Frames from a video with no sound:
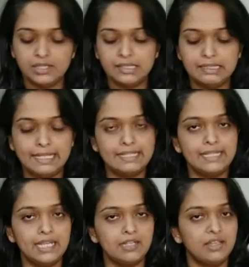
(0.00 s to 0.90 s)
they
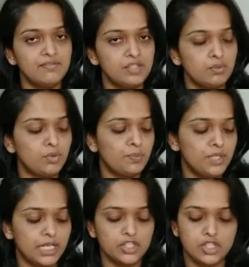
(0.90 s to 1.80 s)
say it gives you more
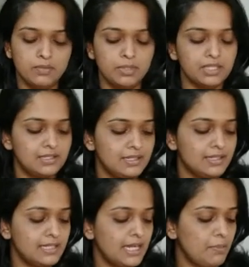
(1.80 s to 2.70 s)
protection because it
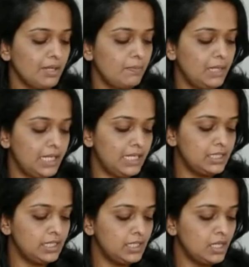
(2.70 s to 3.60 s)
is ceramic
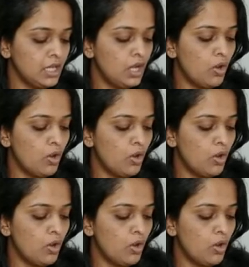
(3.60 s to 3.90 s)
plated.